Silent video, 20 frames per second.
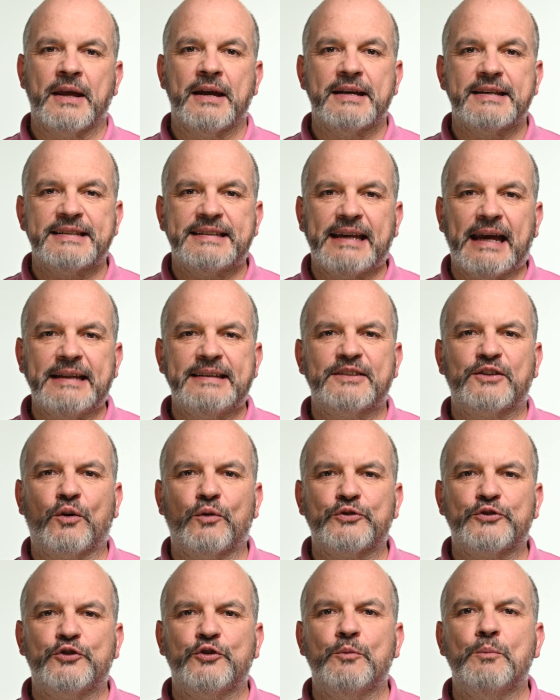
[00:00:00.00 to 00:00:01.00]
Sets
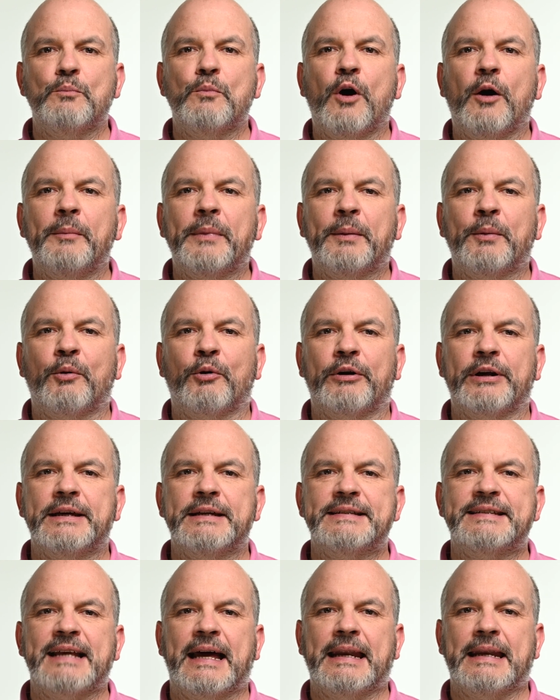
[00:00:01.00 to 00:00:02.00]
consume more memory
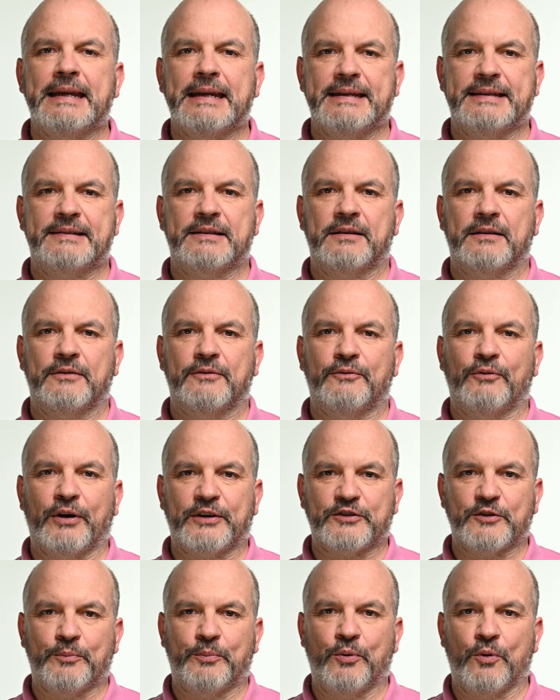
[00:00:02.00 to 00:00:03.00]
than lists. For
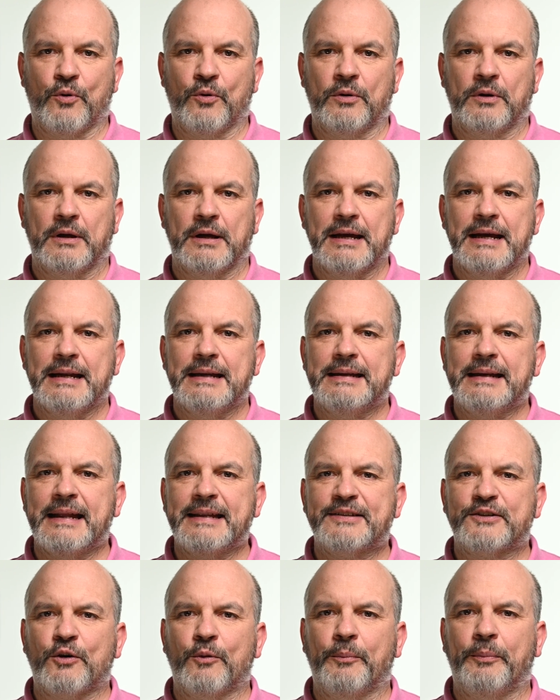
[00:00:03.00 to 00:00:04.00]
example,
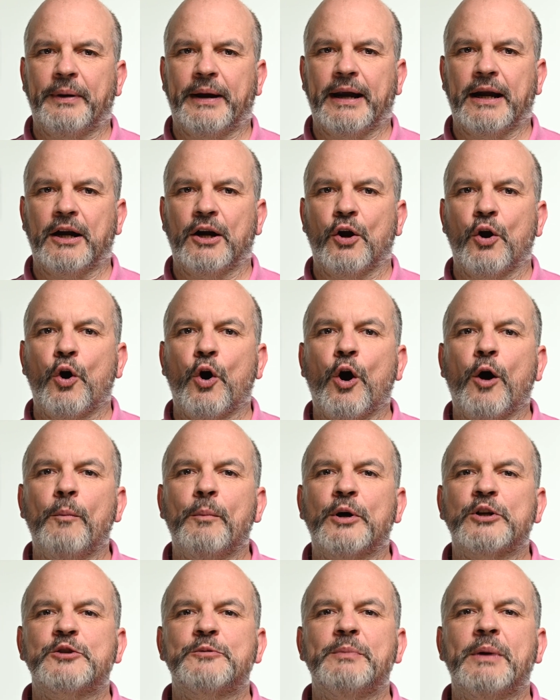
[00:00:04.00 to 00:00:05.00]
let's compare how
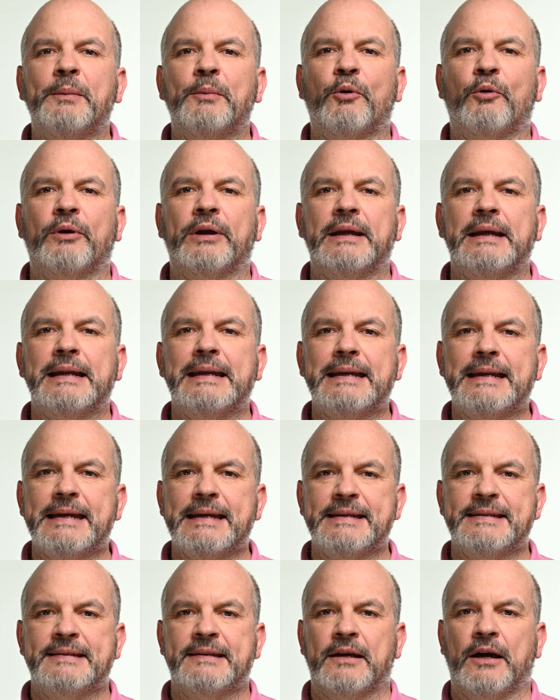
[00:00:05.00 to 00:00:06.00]
much memory
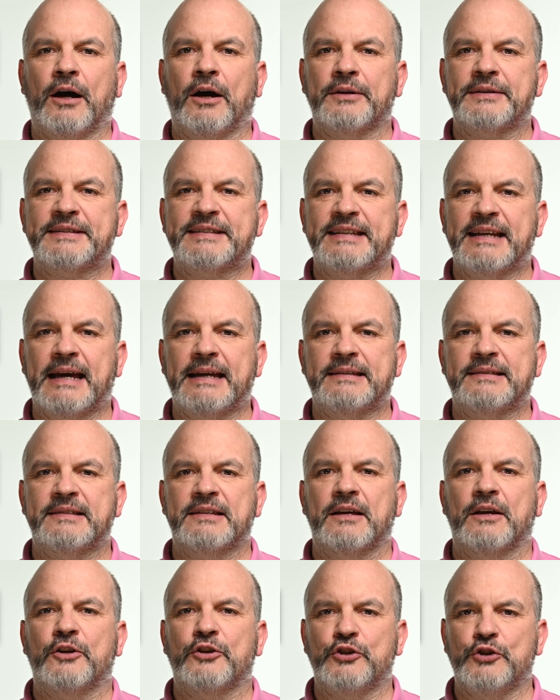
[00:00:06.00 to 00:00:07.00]
lists and sets
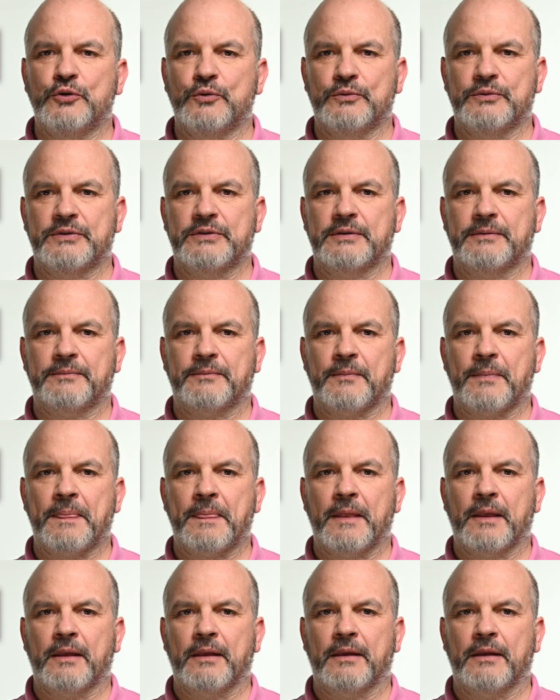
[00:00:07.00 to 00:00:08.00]
use.
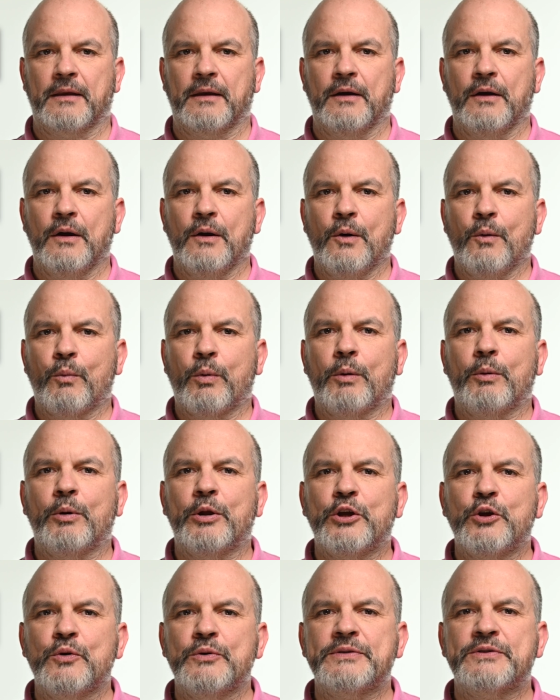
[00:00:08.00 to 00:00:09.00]
We will
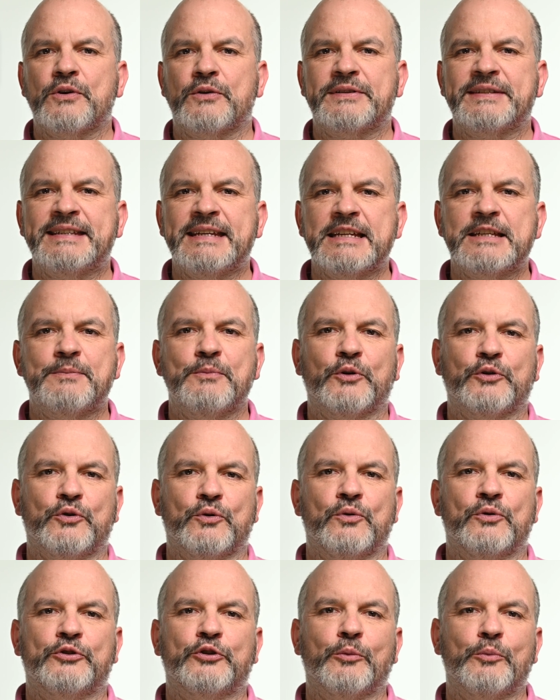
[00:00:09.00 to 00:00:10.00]
use the sys
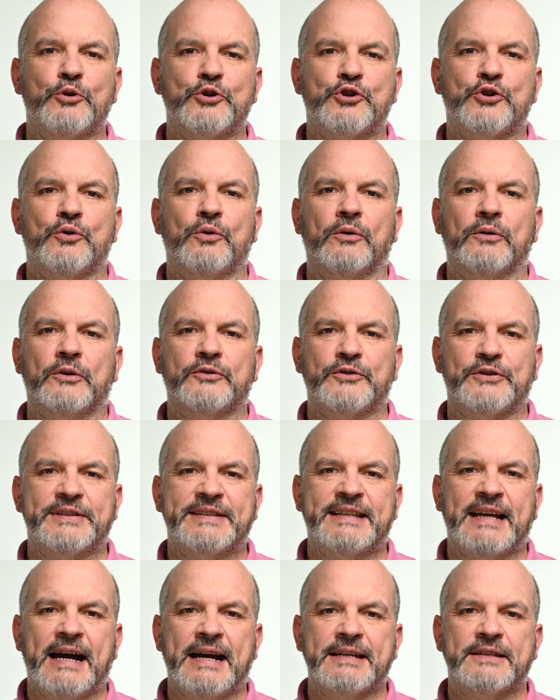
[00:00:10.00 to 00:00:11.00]
module to measure the
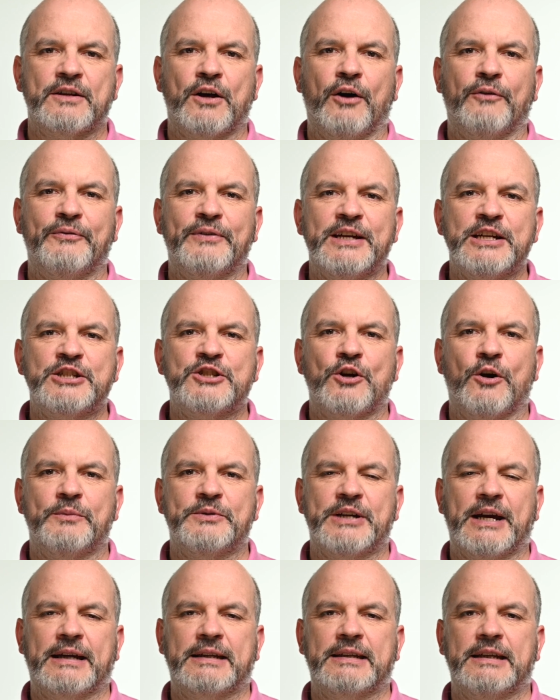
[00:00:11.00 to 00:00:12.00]
size of each
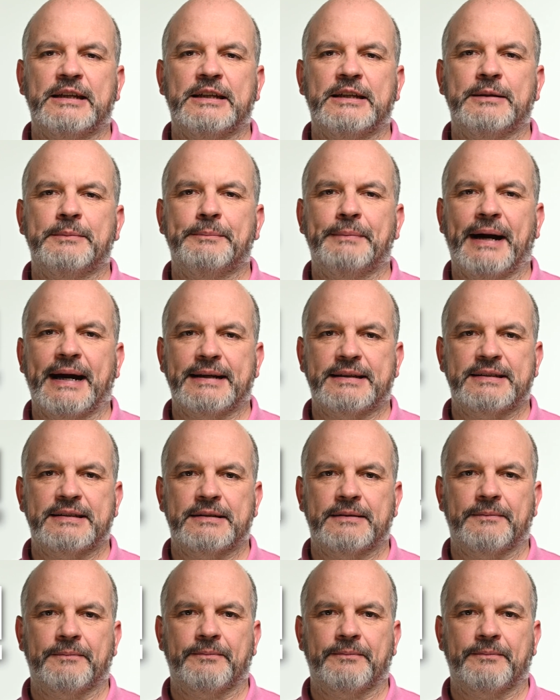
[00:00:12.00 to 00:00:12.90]
object in bytes.